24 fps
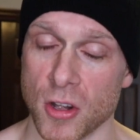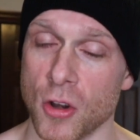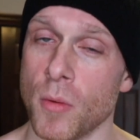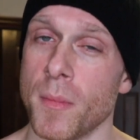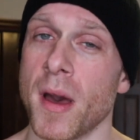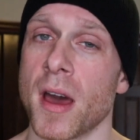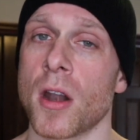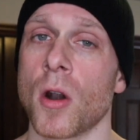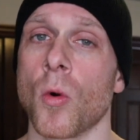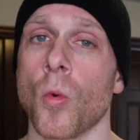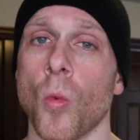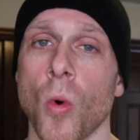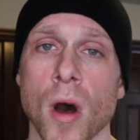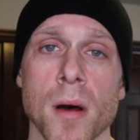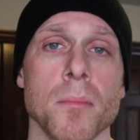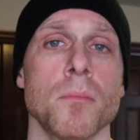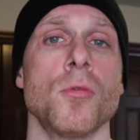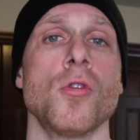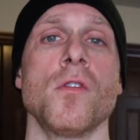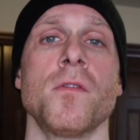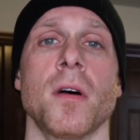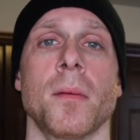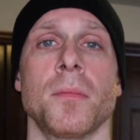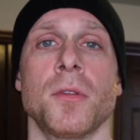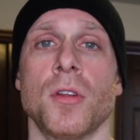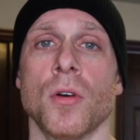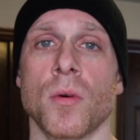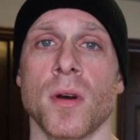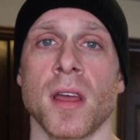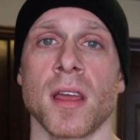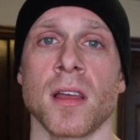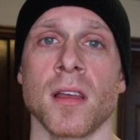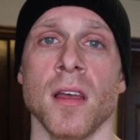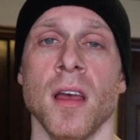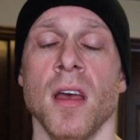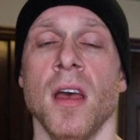No matter what move I'm
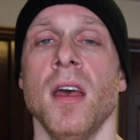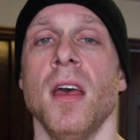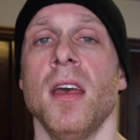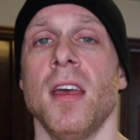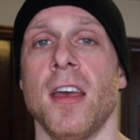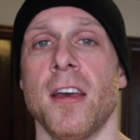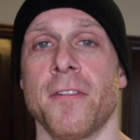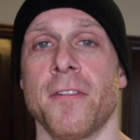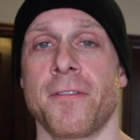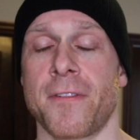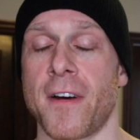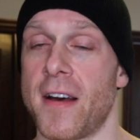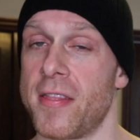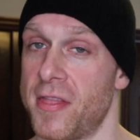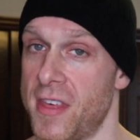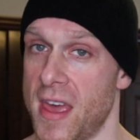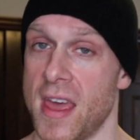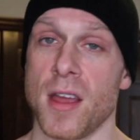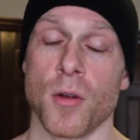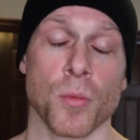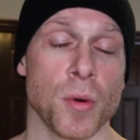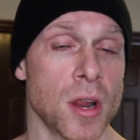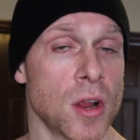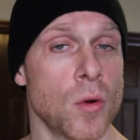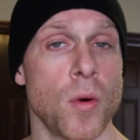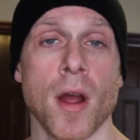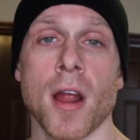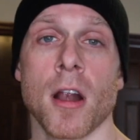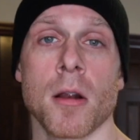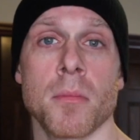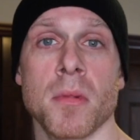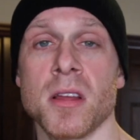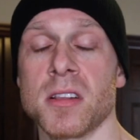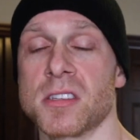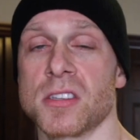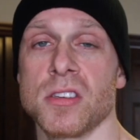doing, if they require
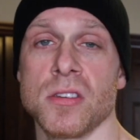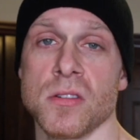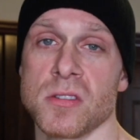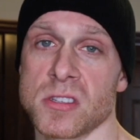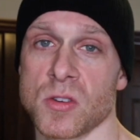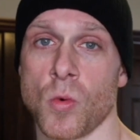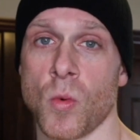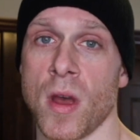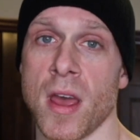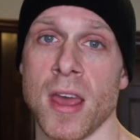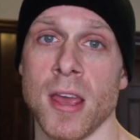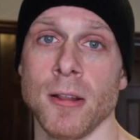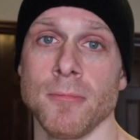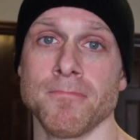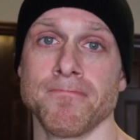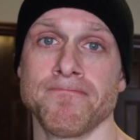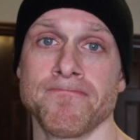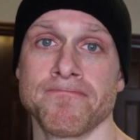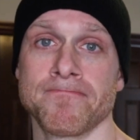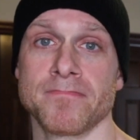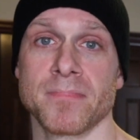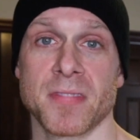me to use a weight,